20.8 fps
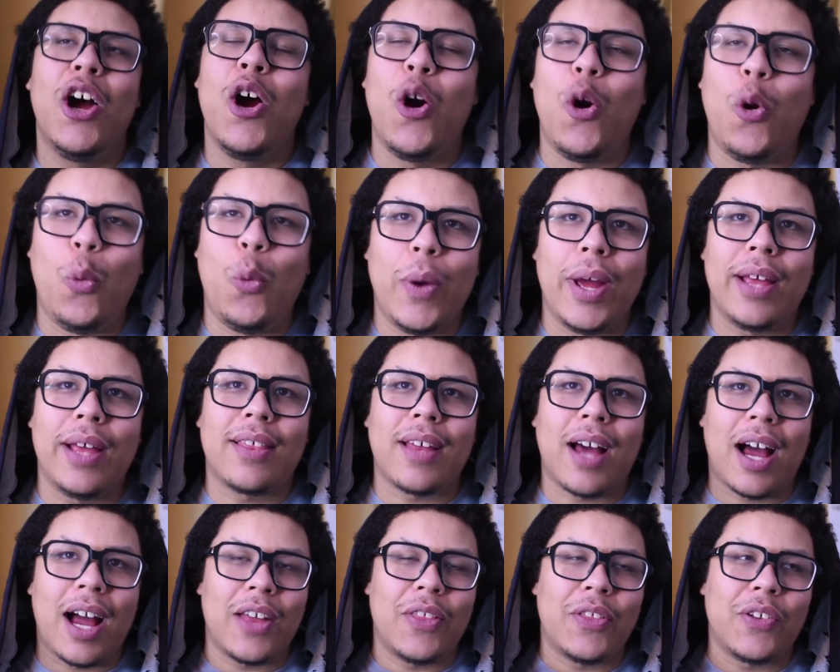with
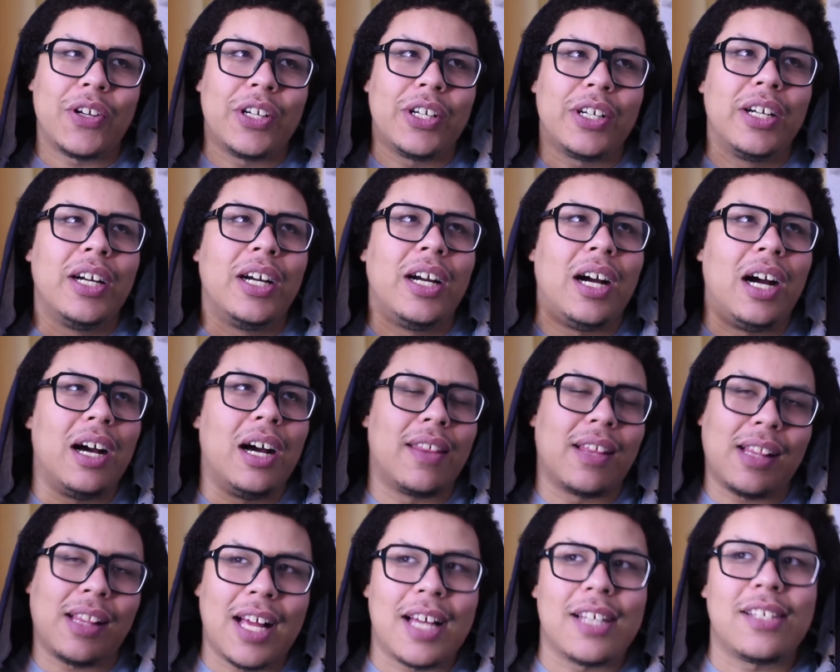either the
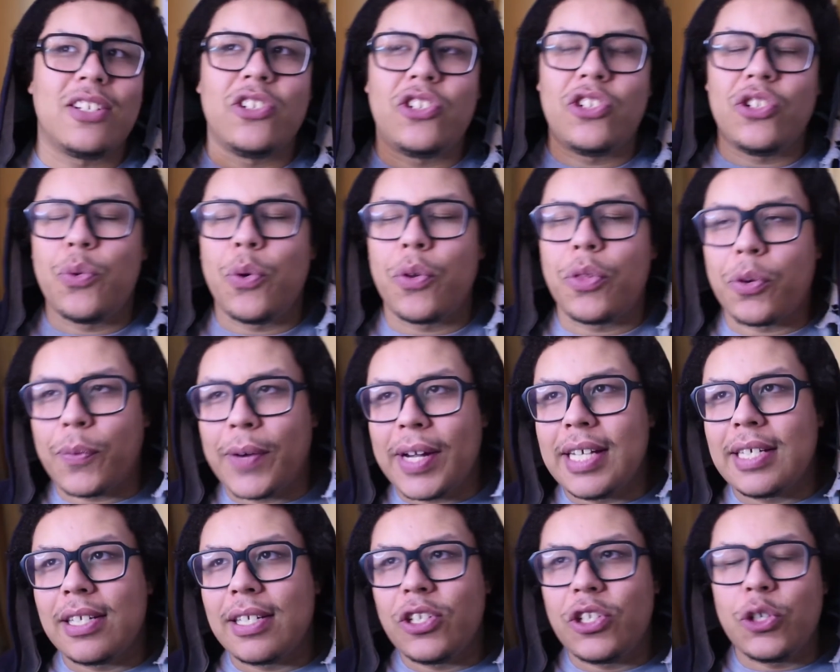class issue or the race
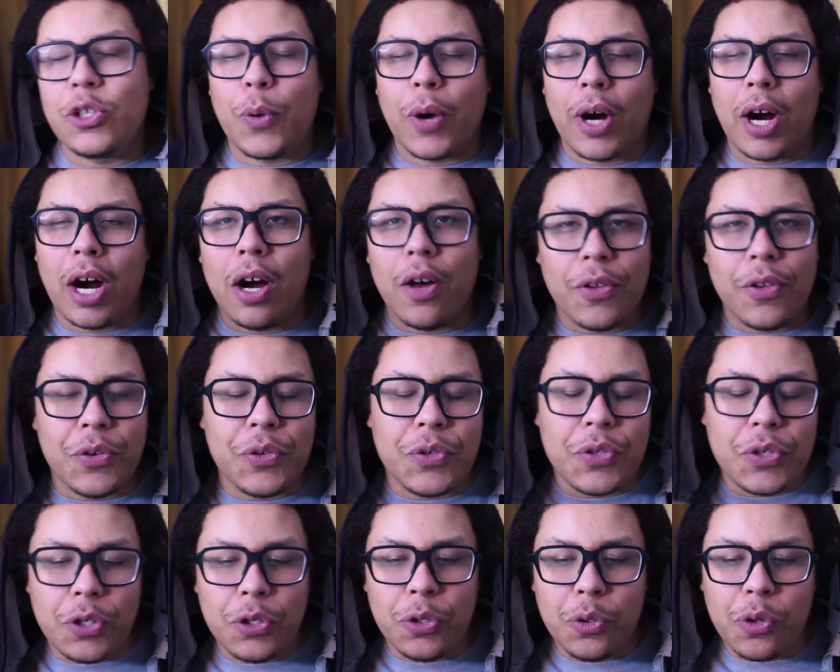issue, or how those
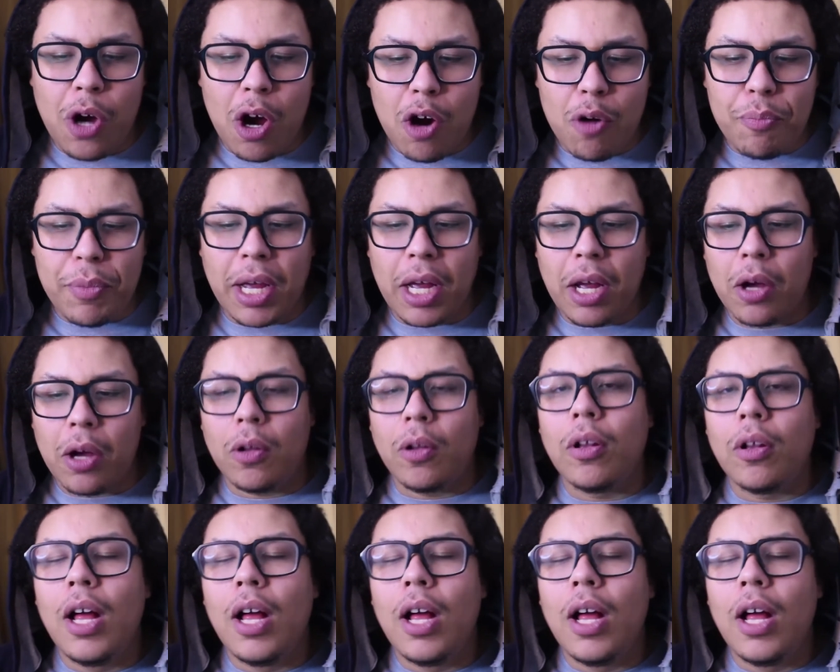two commingle.